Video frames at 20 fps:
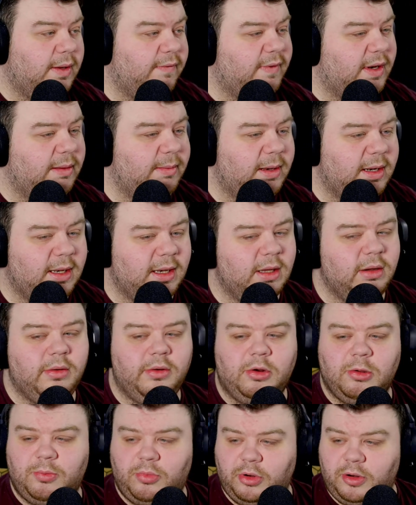if let me
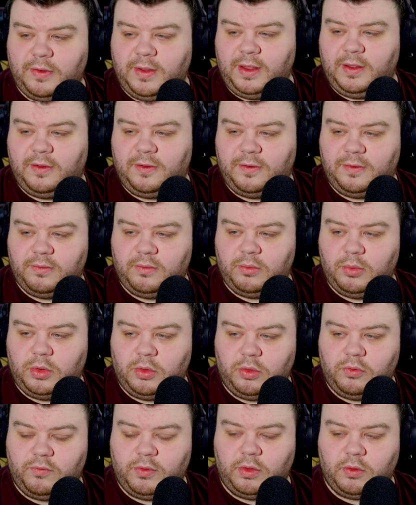load up one of these
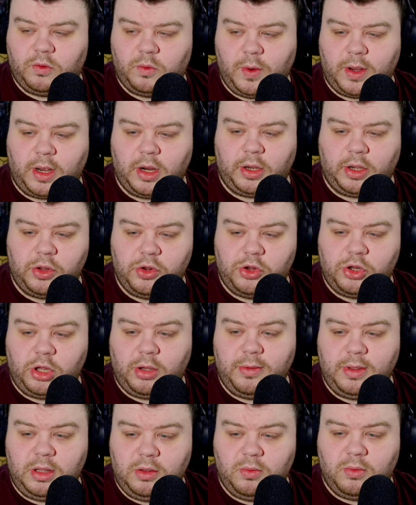real, real quick, I can
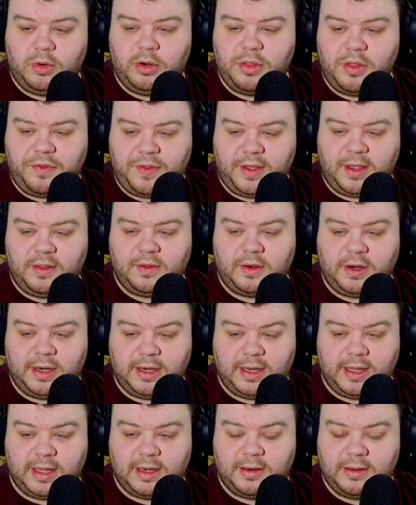show you one of the things that
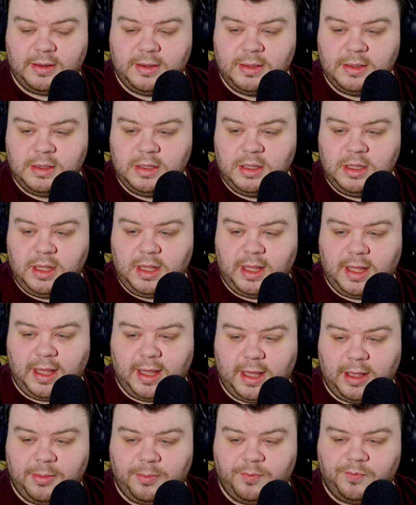I did
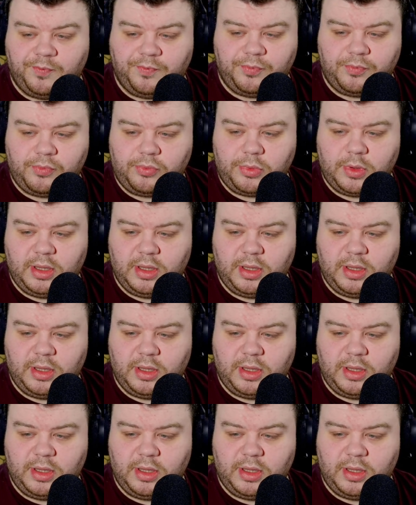um,